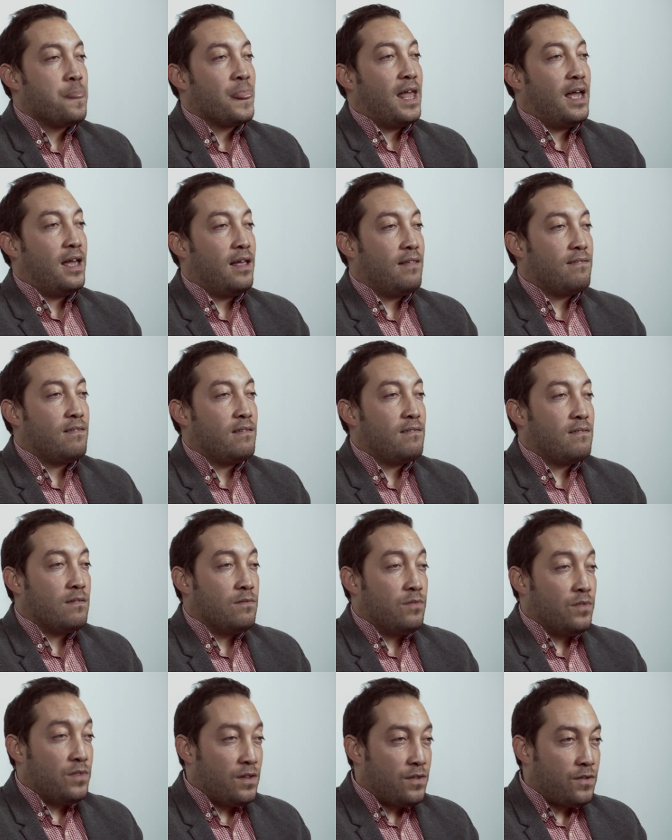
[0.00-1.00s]
Hence, it's
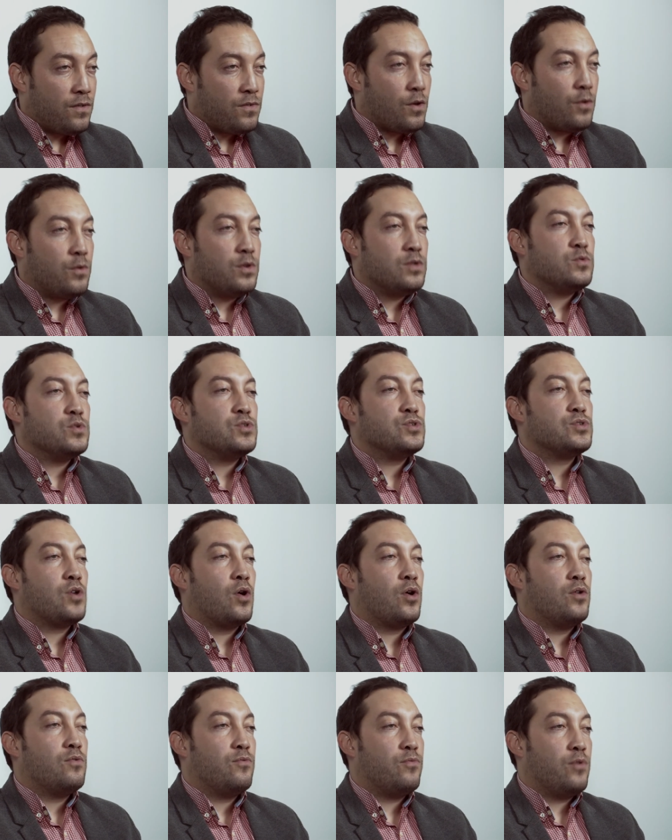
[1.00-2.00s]
necessary to
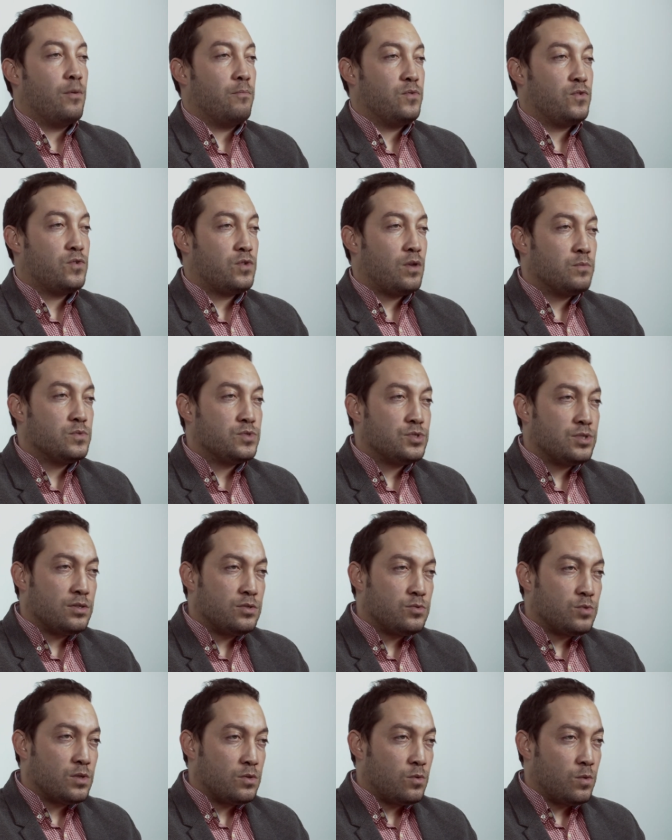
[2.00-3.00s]
start from some
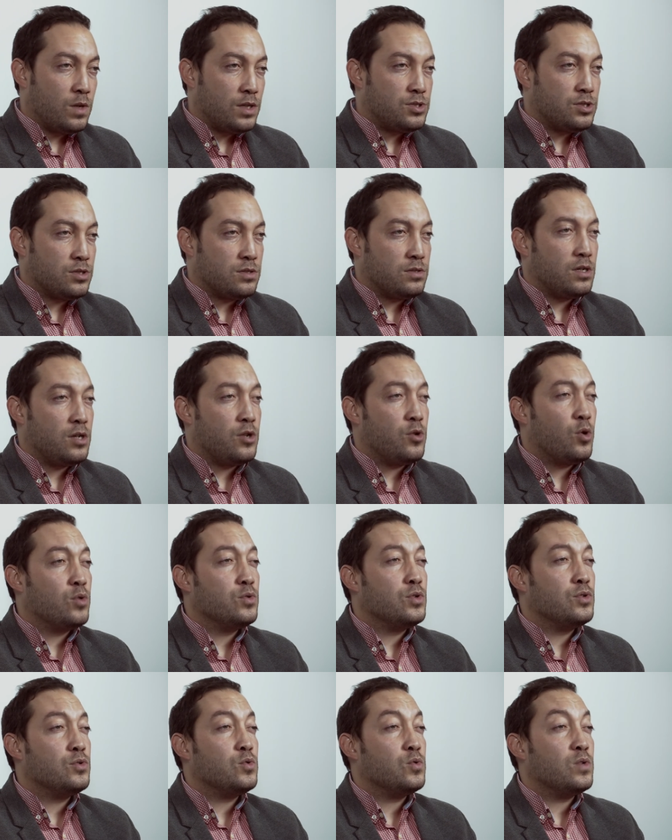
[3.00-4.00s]
central question in
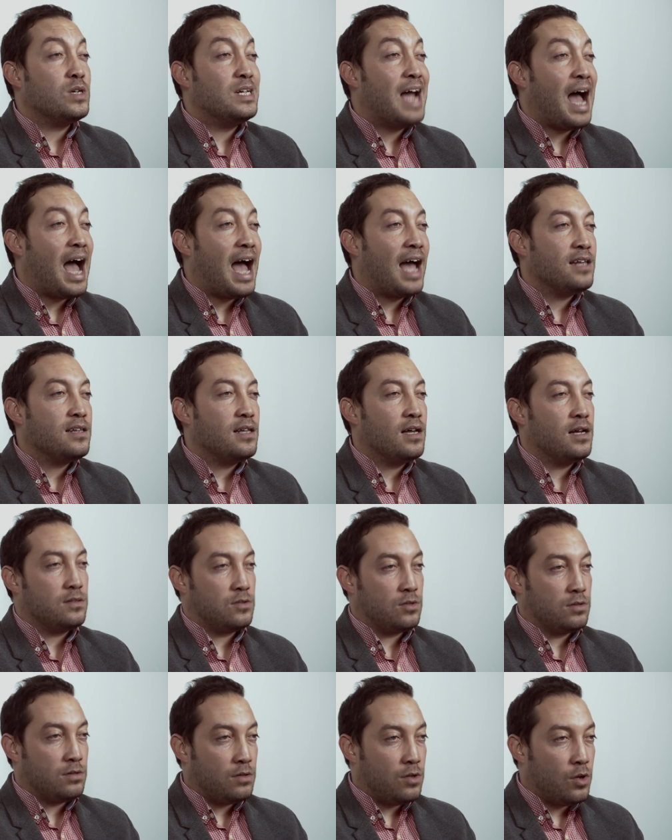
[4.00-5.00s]
order to guide and
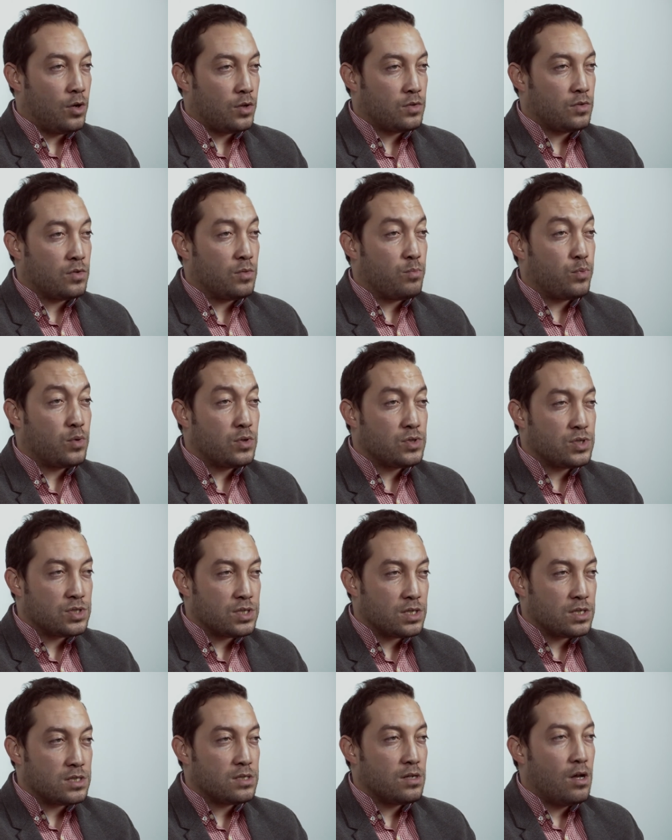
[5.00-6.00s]
conduct the
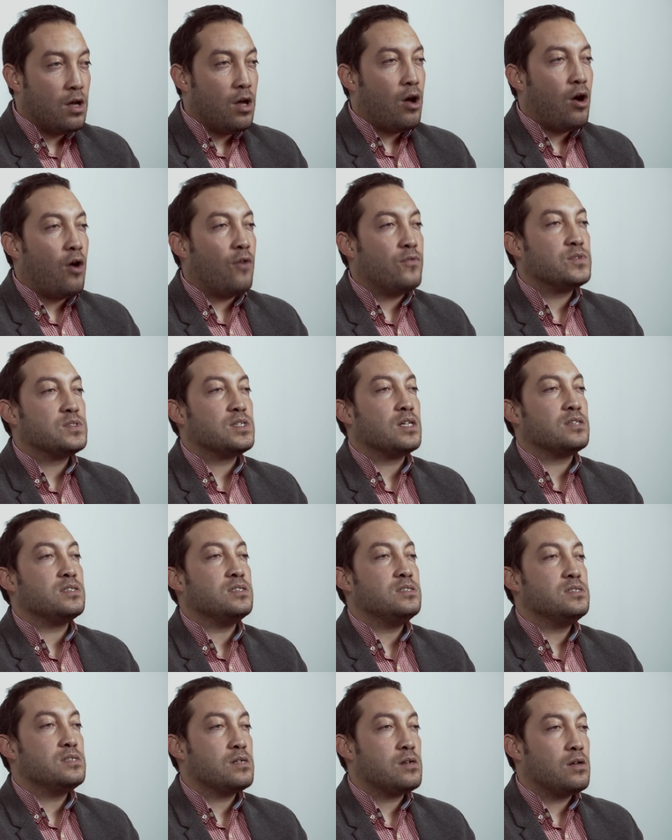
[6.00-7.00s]
processes of
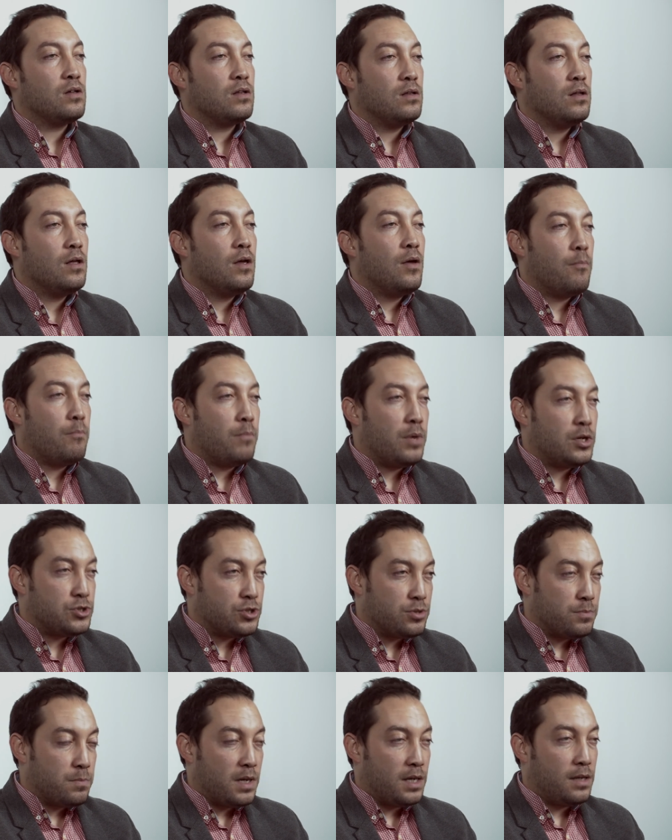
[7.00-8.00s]
statistical
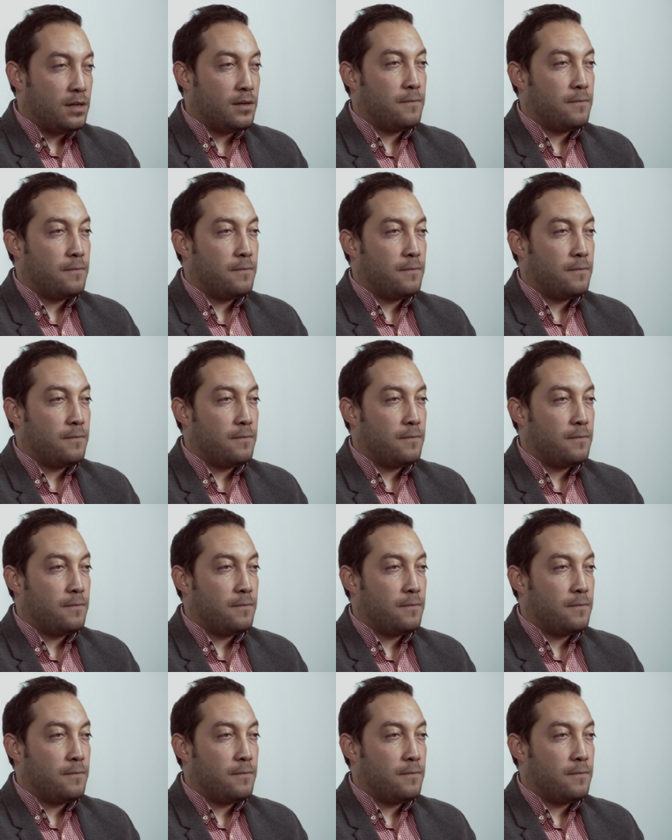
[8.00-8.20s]
measurement.